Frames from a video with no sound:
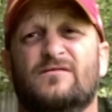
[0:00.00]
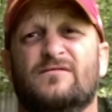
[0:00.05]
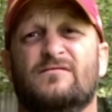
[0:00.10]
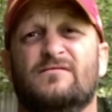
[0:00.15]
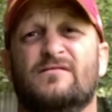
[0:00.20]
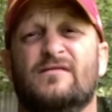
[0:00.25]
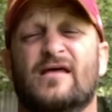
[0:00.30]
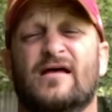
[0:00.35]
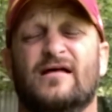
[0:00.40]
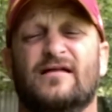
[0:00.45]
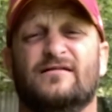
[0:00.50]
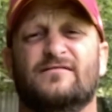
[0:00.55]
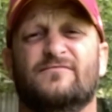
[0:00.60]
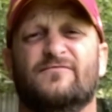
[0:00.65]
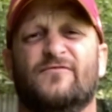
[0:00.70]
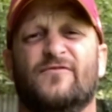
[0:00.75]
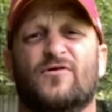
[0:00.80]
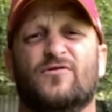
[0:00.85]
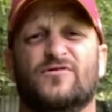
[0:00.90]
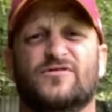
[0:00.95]
that
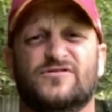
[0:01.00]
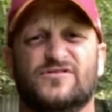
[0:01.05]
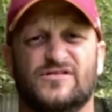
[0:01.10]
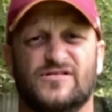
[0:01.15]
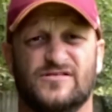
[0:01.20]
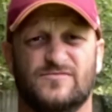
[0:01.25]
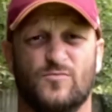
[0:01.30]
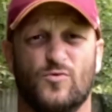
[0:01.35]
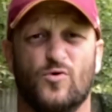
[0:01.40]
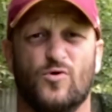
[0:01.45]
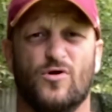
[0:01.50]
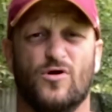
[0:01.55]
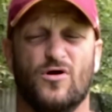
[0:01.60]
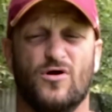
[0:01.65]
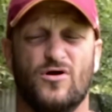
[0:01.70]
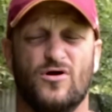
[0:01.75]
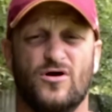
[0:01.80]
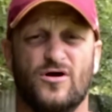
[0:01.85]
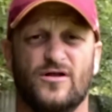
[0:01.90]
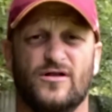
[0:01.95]
focuses more
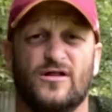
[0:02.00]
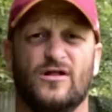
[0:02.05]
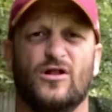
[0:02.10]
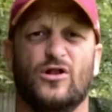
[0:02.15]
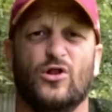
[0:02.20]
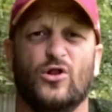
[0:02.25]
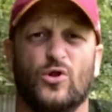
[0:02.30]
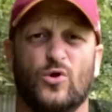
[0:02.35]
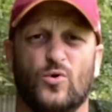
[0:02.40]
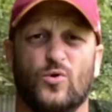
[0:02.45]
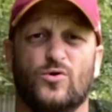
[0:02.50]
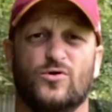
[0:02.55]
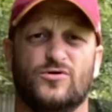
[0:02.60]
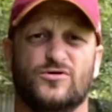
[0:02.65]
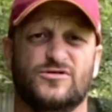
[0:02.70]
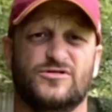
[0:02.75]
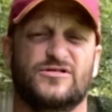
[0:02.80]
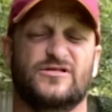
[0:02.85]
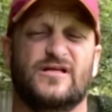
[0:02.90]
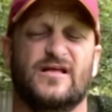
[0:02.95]
on lures
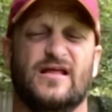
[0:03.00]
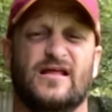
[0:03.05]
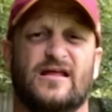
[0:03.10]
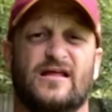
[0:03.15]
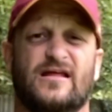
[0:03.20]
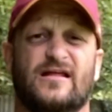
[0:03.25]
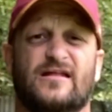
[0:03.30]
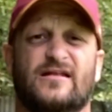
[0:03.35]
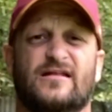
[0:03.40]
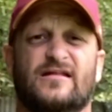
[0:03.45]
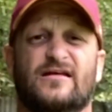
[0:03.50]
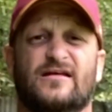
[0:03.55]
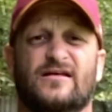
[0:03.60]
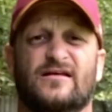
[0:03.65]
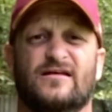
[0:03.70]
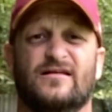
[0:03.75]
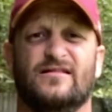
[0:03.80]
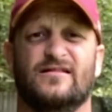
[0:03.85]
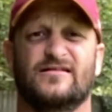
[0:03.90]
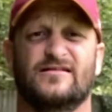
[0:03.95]
and
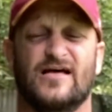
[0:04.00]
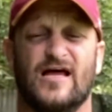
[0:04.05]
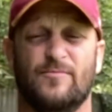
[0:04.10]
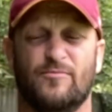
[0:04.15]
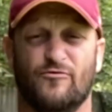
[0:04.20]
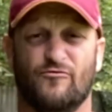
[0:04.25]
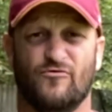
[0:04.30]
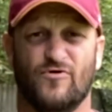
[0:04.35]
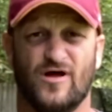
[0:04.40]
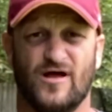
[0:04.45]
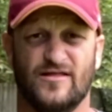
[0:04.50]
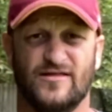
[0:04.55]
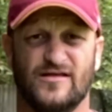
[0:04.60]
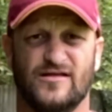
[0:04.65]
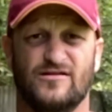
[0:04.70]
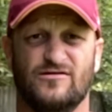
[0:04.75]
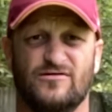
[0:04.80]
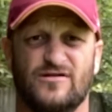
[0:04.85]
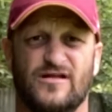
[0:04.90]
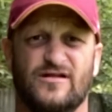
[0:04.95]
the type of rod that
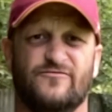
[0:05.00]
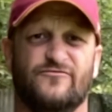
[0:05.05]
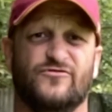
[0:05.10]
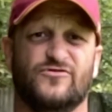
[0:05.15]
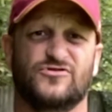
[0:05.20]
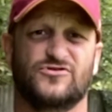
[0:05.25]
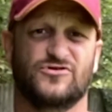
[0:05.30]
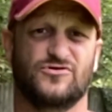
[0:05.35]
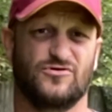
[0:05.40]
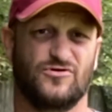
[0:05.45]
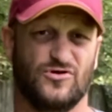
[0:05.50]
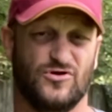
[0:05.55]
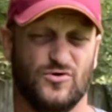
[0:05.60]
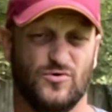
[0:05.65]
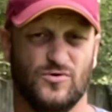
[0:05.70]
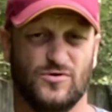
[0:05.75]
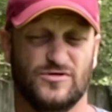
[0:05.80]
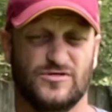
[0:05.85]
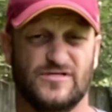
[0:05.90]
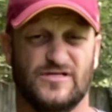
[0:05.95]
you need for certain
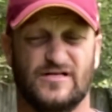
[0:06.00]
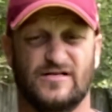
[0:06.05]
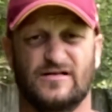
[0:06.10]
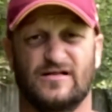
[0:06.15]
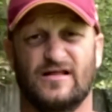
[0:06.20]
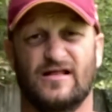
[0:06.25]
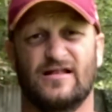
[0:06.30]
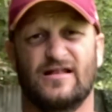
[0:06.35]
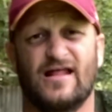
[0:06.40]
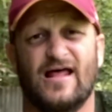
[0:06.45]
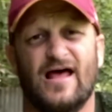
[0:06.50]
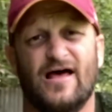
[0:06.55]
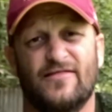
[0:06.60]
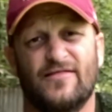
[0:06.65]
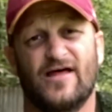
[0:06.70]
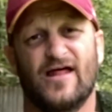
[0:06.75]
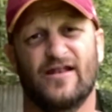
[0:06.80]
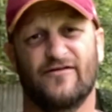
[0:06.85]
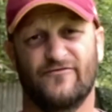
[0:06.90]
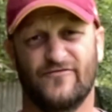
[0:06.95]
lures, and how
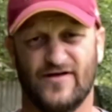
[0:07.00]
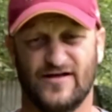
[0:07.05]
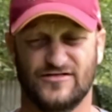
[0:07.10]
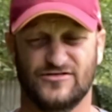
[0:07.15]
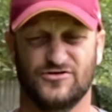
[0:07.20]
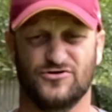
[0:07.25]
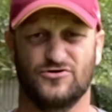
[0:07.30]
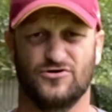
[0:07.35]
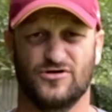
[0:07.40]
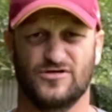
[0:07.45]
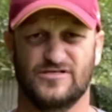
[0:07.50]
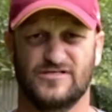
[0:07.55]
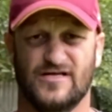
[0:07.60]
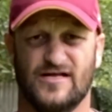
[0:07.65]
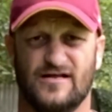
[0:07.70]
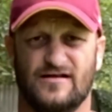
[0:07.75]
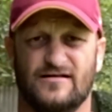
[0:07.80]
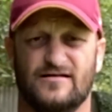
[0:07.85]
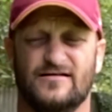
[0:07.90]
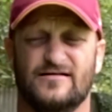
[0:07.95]
that affects your hook set.
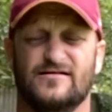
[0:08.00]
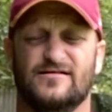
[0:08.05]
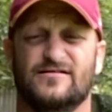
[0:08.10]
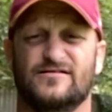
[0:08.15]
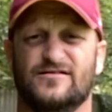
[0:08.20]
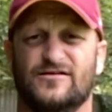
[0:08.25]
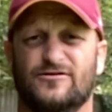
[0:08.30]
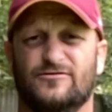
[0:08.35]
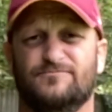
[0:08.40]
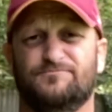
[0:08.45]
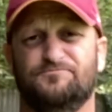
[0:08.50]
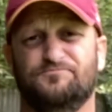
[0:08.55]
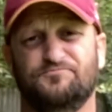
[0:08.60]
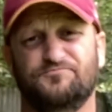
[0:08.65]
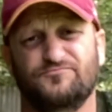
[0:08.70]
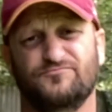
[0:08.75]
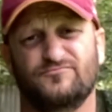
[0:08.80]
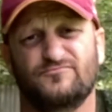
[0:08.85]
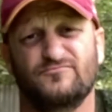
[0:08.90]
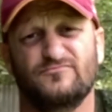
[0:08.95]
So
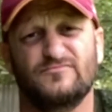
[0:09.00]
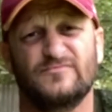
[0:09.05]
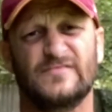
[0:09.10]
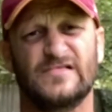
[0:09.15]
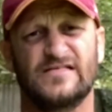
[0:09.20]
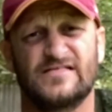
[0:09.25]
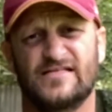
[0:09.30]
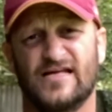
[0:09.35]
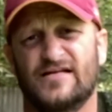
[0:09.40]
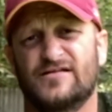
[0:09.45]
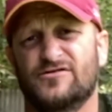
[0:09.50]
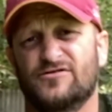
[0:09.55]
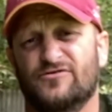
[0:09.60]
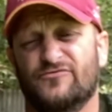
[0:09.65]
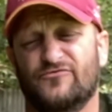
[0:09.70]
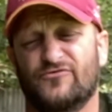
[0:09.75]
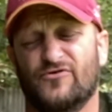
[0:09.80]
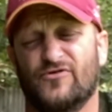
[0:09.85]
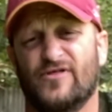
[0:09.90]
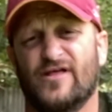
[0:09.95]
stay tuned
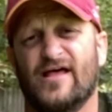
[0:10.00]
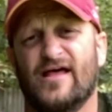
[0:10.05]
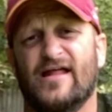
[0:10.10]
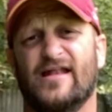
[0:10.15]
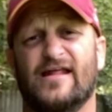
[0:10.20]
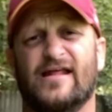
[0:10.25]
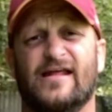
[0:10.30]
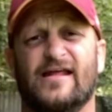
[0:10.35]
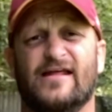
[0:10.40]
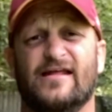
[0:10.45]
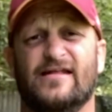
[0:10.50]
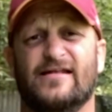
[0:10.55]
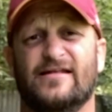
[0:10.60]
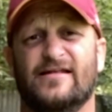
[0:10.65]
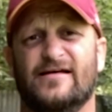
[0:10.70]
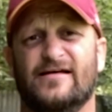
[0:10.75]
for that, and